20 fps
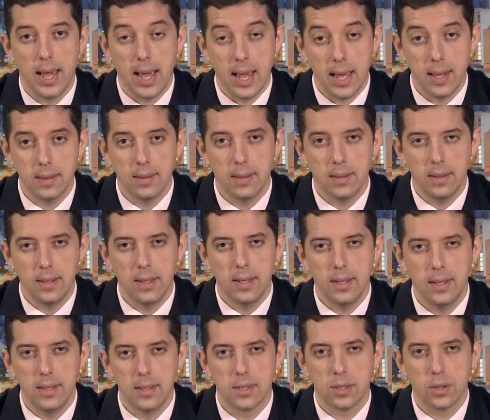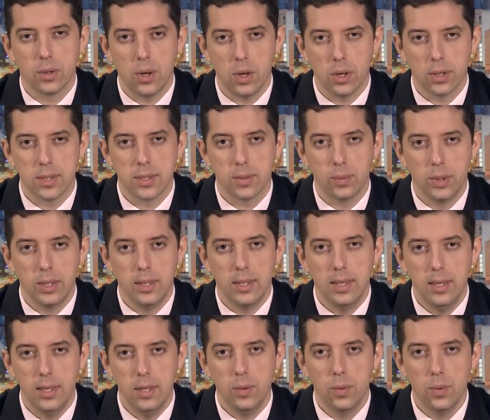and in its talks with the
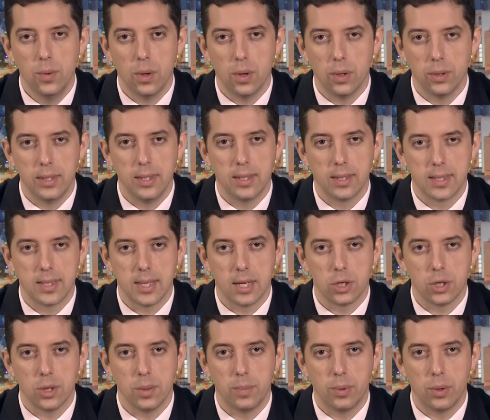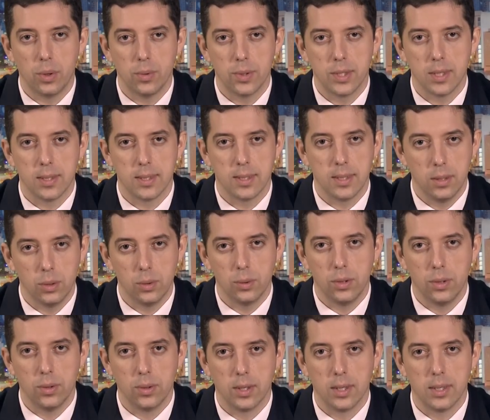EU on the accession process
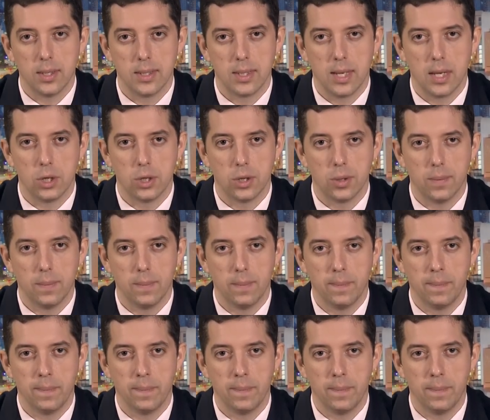into the organization.